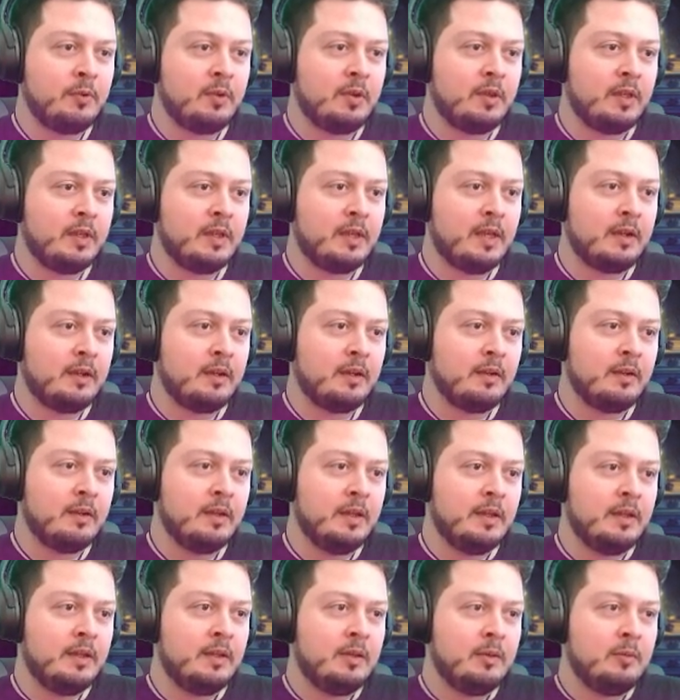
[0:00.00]
You can kind of
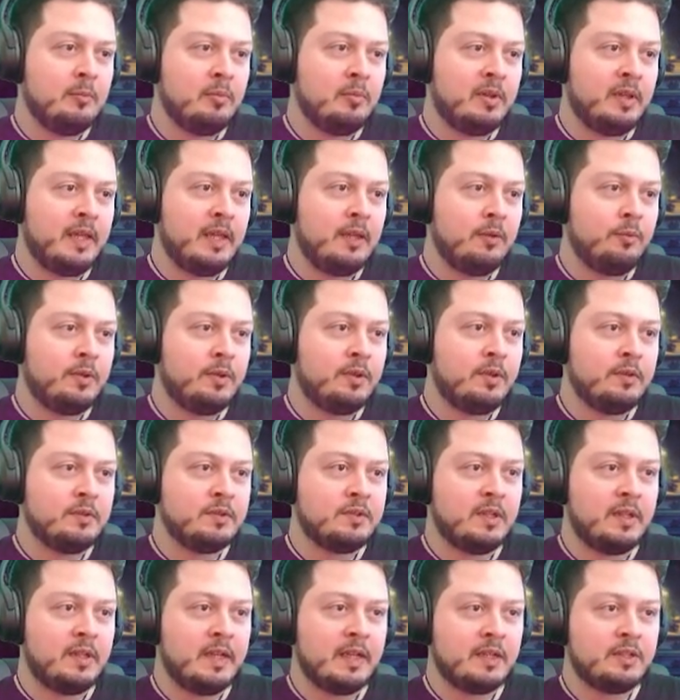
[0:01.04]
play with your
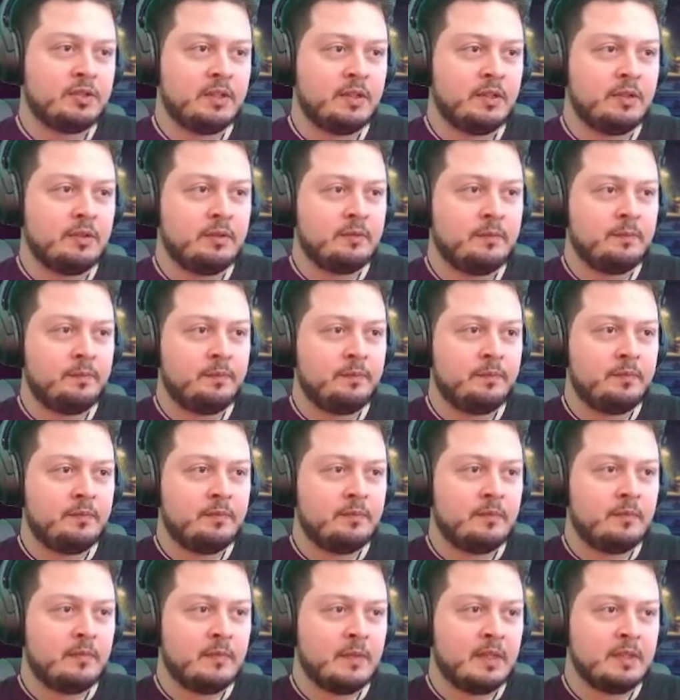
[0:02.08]
selection
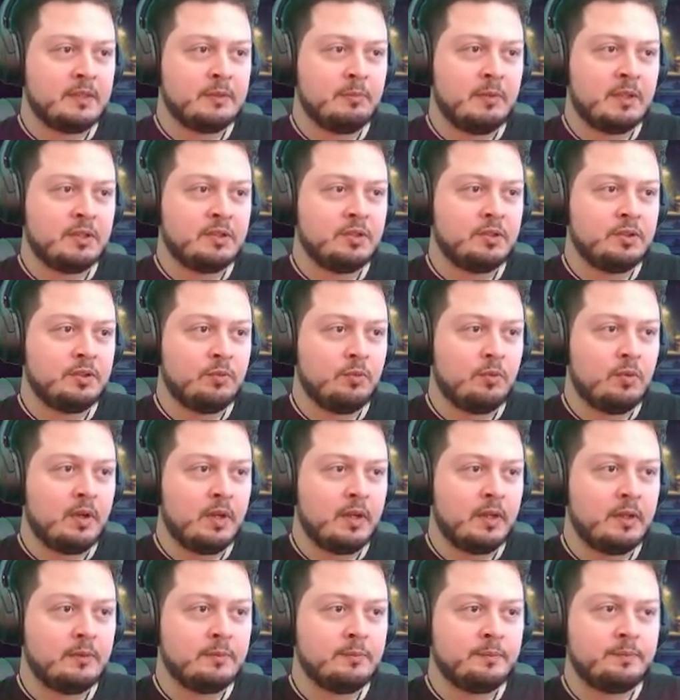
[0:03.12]
as much as you
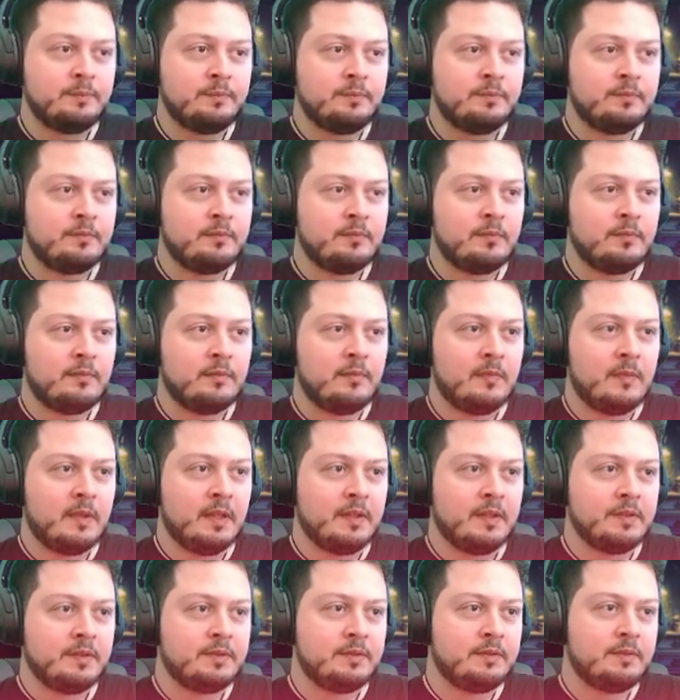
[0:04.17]
want.
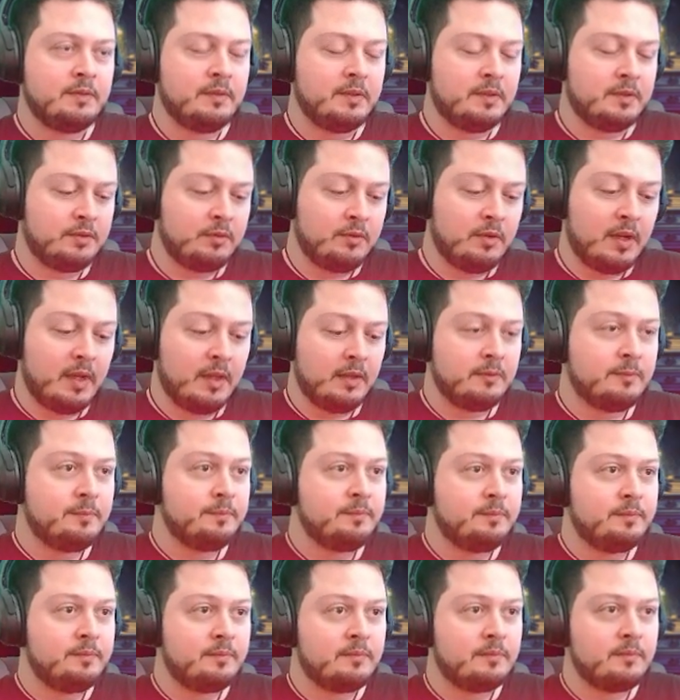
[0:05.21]
It's great.
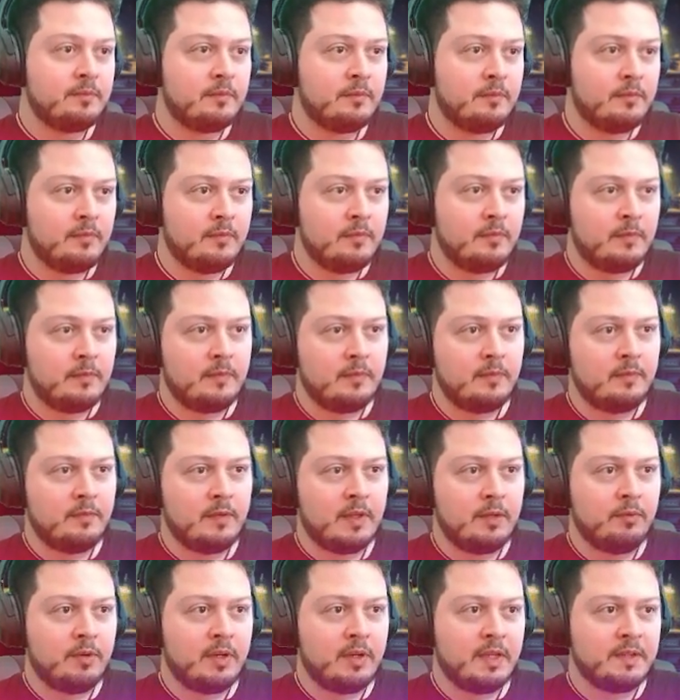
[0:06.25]
If
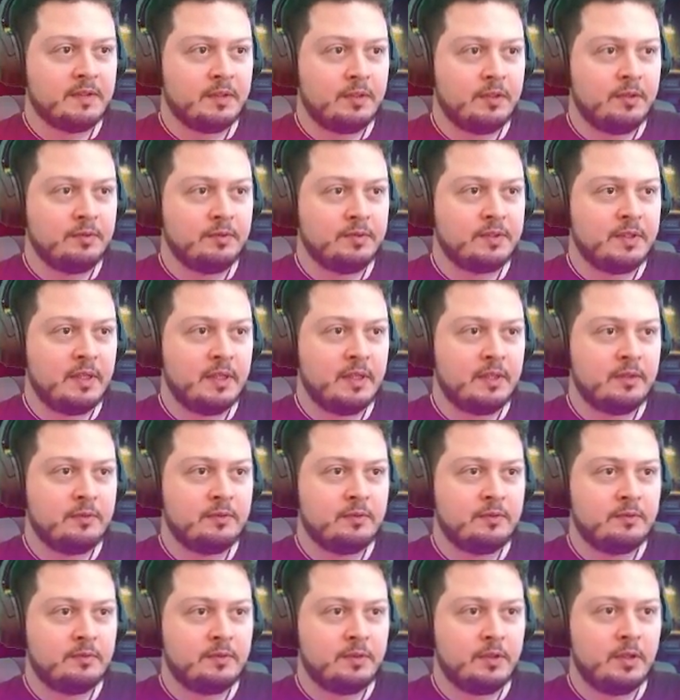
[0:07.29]
anyone hasn't used it,
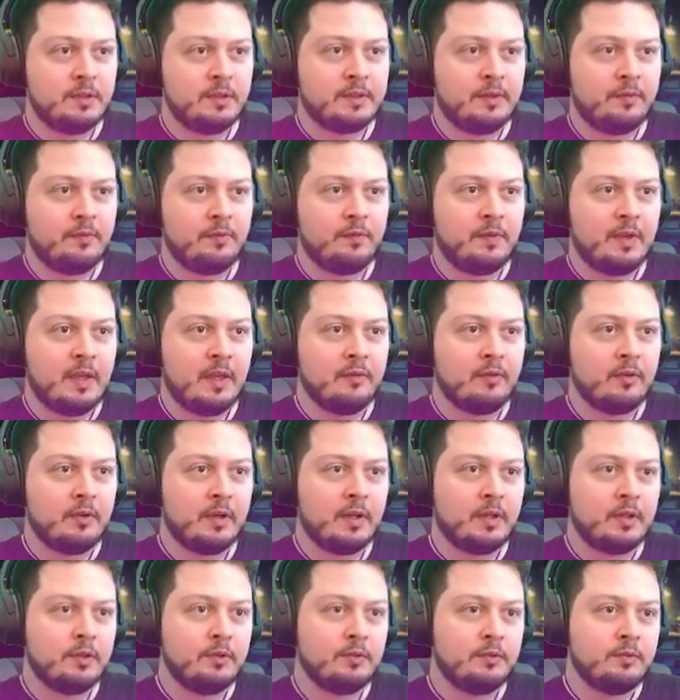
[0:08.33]
do yourself a favor
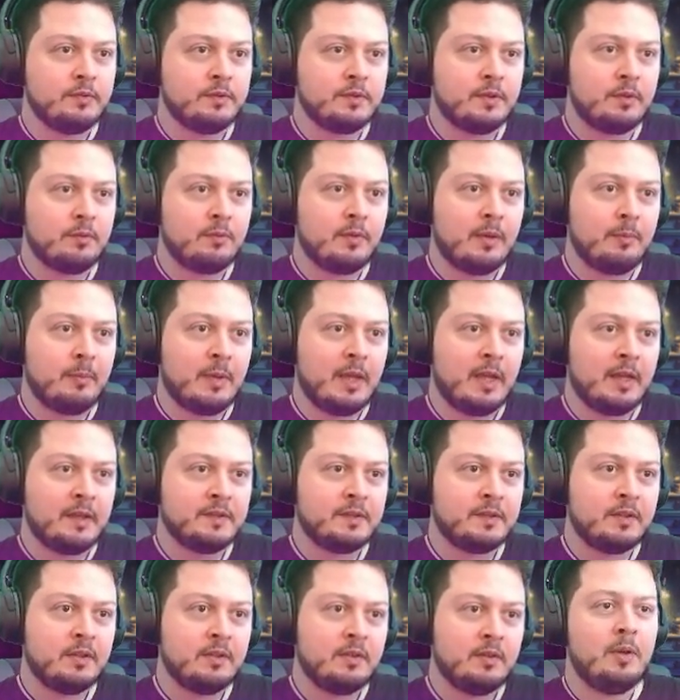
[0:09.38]
and use the red mask.